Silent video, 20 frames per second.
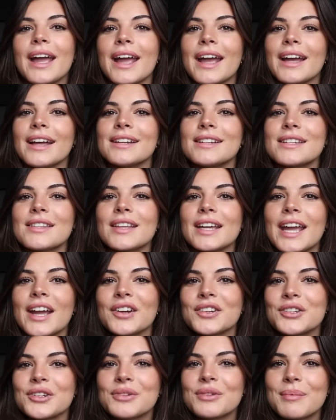And the
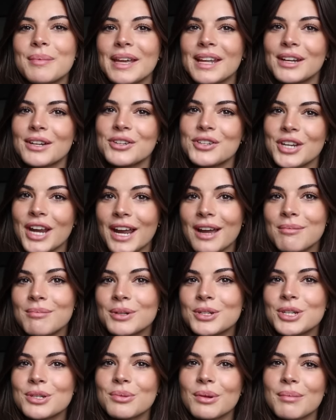characters from In a Jam,
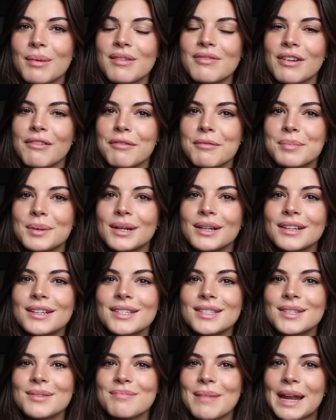which is one of my favorite books,